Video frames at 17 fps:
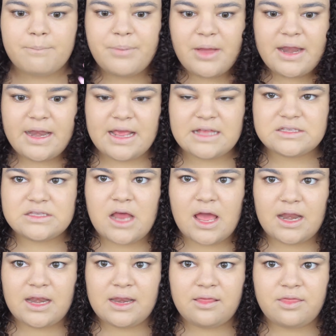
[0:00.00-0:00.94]
but it's
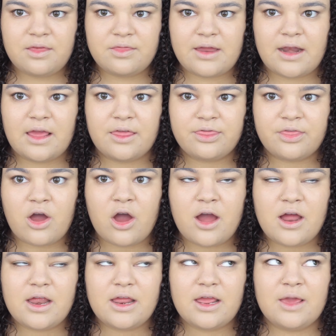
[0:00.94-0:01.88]
not anything that I
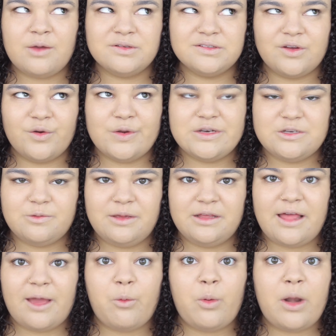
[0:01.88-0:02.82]
thought it was going to
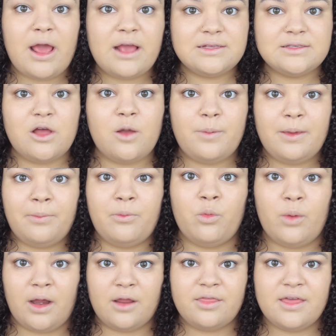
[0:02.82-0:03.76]
be. Like when I saw people
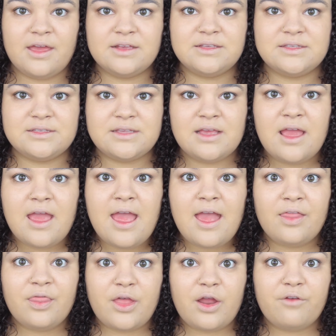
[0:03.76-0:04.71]
wear this,
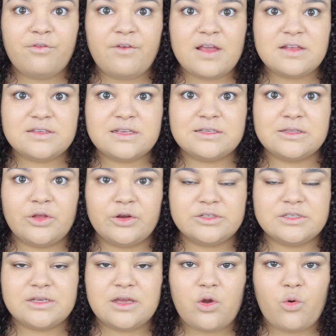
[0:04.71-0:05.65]
their faces
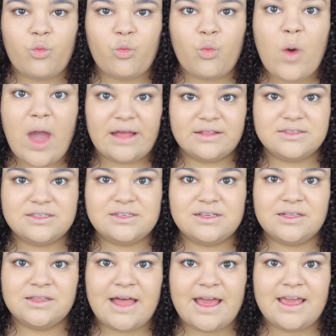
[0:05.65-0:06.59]
looked wet,
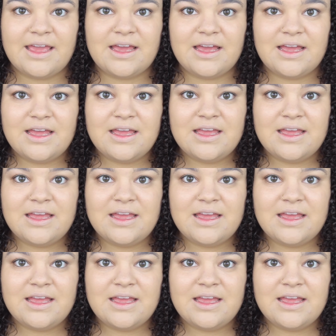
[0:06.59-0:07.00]
like